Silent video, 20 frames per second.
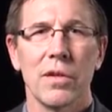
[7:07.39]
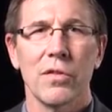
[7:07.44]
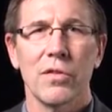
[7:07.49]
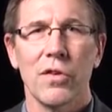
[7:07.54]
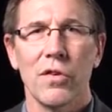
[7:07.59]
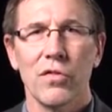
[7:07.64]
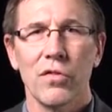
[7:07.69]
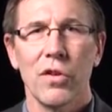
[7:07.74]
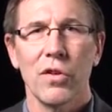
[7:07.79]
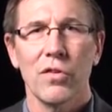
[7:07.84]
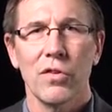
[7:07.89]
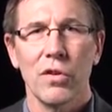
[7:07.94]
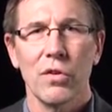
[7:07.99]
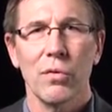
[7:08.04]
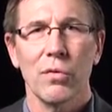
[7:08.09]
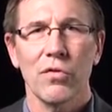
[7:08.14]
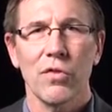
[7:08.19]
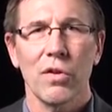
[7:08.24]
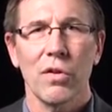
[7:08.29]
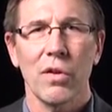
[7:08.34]

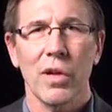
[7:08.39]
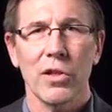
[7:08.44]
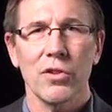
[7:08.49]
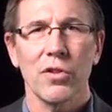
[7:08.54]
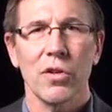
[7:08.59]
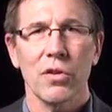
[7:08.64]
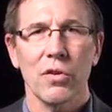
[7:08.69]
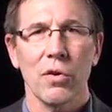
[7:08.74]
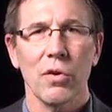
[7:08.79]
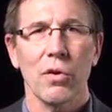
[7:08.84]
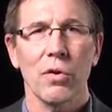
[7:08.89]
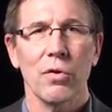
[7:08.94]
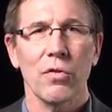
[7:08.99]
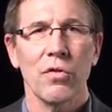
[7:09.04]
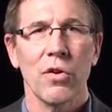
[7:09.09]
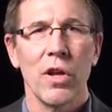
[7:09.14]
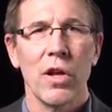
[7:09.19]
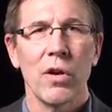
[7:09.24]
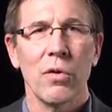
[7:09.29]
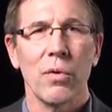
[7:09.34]
Discontinuous collection
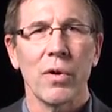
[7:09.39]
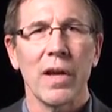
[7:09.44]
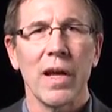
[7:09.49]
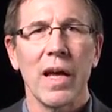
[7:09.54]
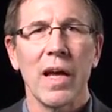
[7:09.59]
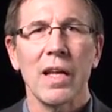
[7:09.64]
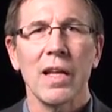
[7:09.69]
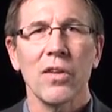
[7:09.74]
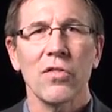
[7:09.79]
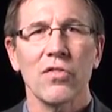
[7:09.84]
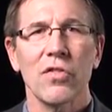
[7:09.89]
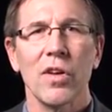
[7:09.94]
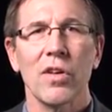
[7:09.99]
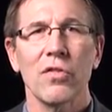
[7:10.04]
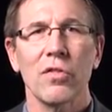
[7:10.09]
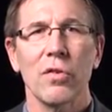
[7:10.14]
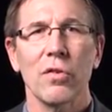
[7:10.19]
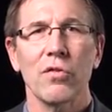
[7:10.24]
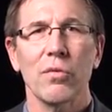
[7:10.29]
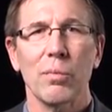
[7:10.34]
occurs when any
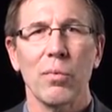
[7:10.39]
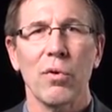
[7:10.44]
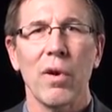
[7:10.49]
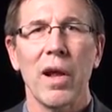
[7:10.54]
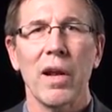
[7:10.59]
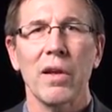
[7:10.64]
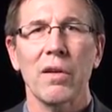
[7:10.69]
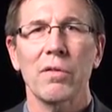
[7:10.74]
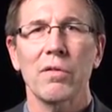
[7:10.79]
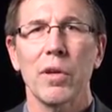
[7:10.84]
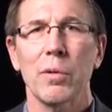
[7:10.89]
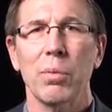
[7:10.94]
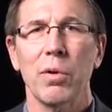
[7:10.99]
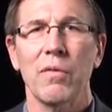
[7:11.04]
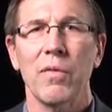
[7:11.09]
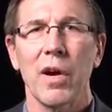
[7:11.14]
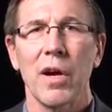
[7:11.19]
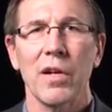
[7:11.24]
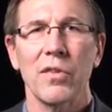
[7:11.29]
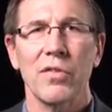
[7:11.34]
sensor sporadically
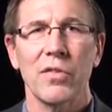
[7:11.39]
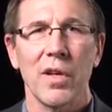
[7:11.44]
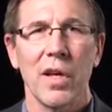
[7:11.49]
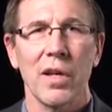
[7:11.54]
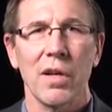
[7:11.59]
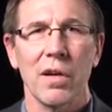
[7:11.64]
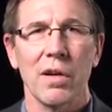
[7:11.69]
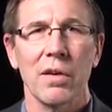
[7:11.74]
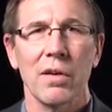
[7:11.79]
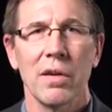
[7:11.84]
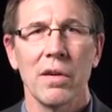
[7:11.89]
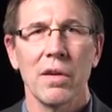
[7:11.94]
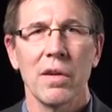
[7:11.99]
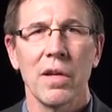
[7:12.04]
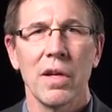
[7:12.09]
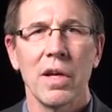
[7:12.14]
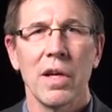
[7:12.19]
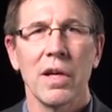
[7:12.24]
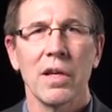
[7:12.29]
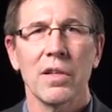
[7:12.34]
provides data.
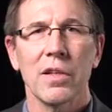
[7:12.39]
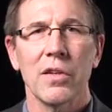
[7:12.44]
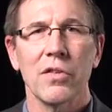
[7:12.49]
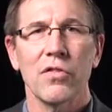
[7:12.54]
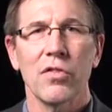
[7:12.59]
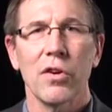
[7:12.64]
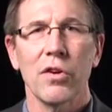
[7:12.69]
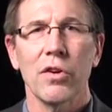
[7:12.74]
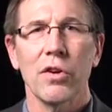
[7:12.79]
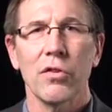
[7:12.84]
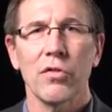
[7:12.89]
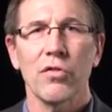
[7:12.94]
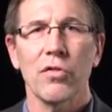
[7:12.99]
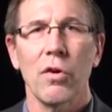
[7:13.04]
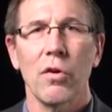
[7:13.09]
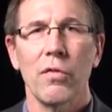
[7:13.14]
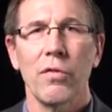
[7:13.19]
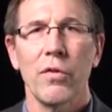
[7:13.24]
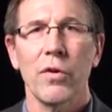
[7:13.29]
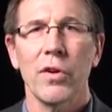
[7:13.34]
Consider your
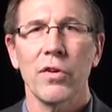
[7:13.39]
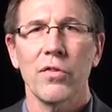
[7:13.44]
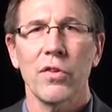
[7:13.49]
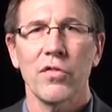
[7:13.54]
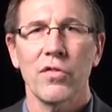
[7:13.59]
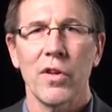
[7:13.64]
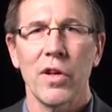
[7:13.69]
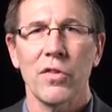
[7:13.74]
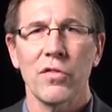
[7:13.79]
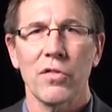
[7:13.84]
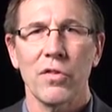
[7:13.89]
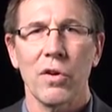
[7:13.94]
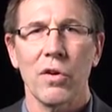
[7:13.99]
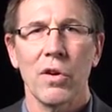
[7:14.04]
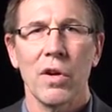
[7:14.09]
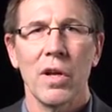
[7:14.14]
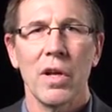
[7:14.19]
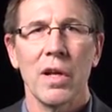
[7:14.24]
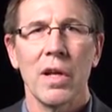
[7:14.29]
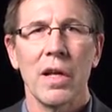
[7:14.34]
cell phone as a
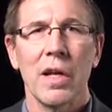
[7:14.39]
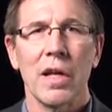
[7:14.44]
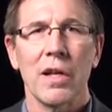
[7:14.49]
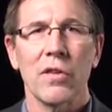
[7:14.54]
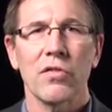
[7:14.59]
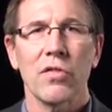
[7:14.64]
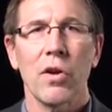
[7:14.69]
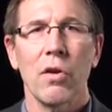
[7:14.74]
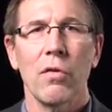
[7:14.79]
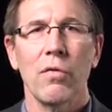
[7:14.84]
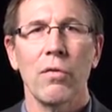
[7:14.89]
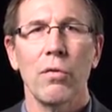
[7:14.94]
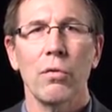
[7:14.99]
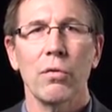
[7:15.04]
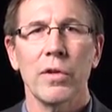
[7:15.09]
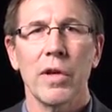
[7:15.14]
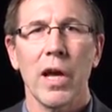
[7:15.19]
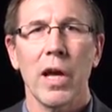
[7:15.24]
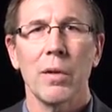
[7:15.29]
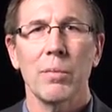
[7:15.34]
sensor. A cell
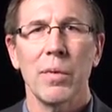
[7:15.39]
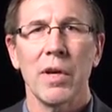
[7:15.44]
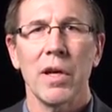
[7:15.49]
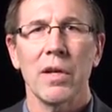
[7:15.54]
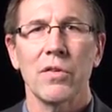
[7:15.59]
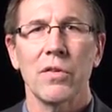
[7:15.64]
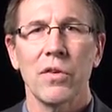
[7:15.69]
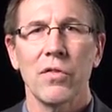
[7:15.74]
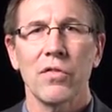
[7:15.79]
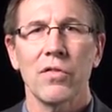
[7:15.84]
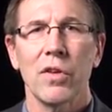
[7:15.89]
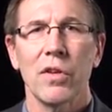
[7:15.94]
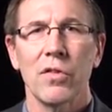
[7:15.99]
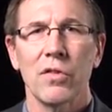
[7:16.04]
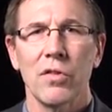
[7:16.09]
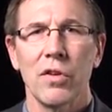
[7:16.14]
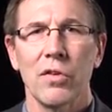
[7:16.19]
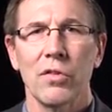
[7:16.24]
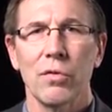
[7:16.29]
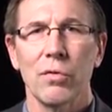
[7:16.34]
phone can be a
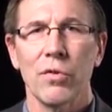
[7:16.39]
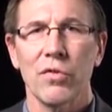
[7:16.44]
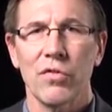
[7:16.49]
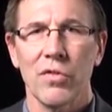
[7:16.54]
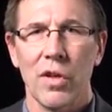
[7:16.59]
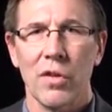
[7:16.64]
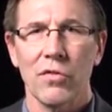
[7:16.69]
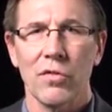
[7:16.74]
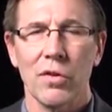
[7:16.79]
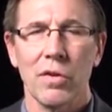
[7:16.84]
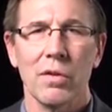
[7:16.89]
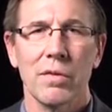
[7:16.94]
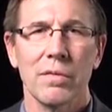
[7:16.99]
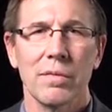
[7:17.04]
discontinuous sensor.